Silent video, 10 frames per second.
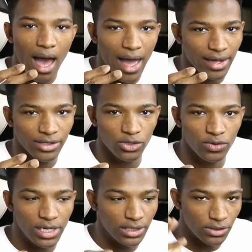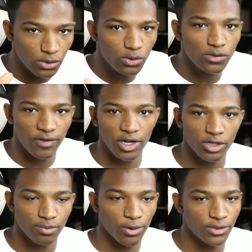I do these news
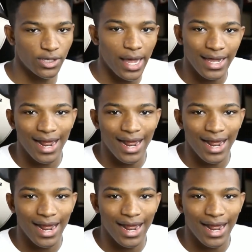videos per se,